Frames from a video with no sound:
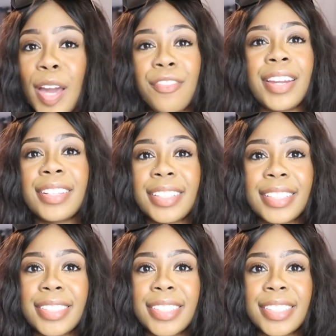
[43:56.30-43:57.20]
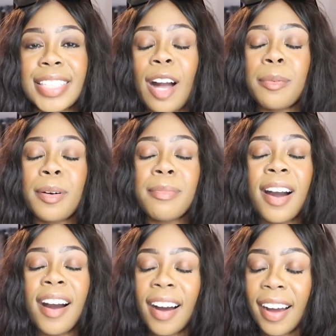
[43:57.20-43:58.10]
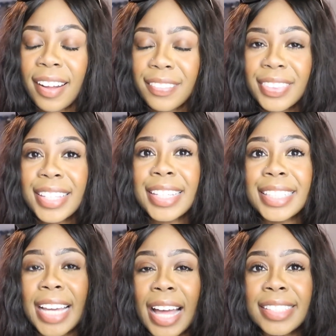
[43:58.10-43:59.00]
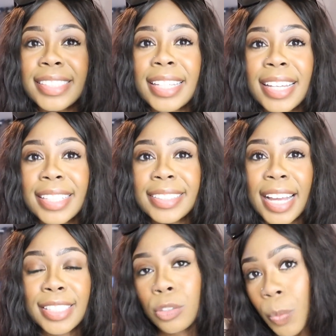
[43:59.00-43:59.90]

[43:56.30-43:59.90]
I finally listened to this album. Ah, uh, yes, yes,